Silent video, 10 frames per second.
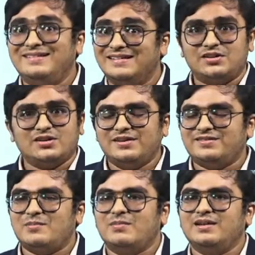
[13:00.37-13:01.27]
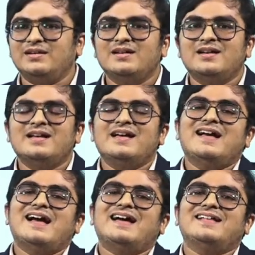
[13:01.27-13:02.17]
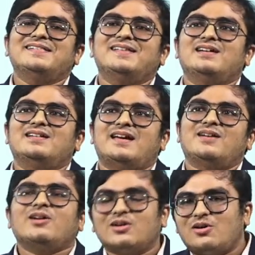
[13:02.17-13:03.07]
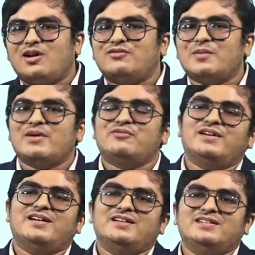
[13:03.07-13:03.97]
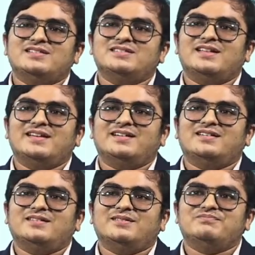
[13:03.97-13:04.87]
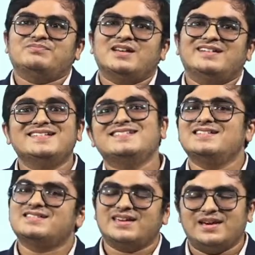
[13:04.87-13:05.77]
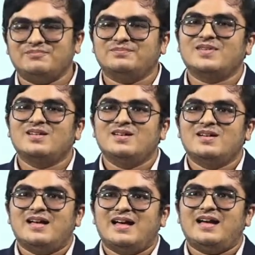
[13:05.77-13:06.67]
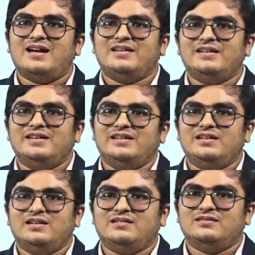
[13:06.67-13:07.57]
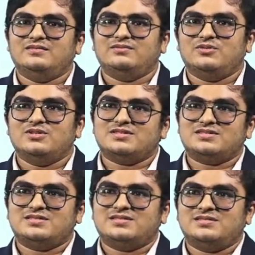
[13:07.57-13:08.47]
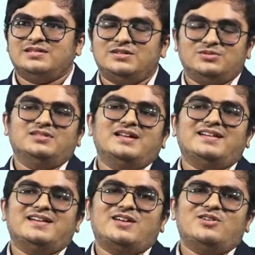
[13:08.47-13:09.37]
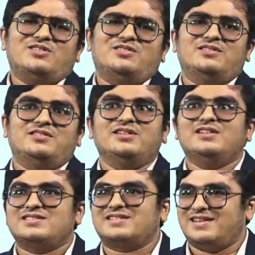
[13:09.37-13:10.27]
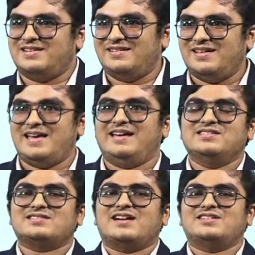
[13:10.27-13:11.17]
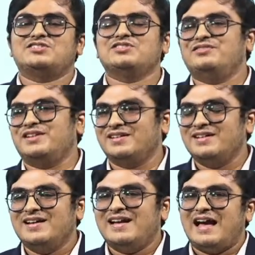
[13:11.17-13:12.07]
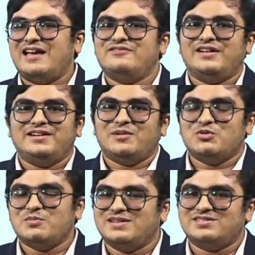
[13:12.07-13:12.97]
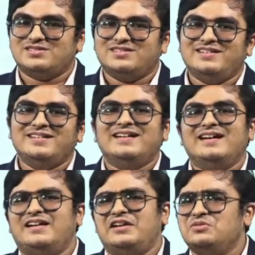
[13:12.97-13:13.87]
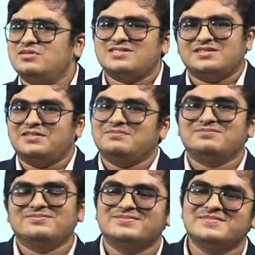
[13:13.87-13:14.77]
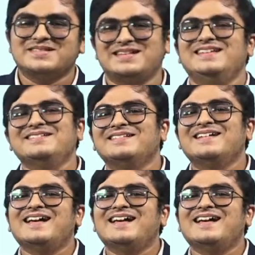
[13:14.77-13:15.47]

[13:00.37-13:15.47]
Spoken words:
literally trembling, and then I got a call from my friend, and he's like, results came, and he told that, and I got really scared. I started shivering. I went up to my sir and I told, sir, see,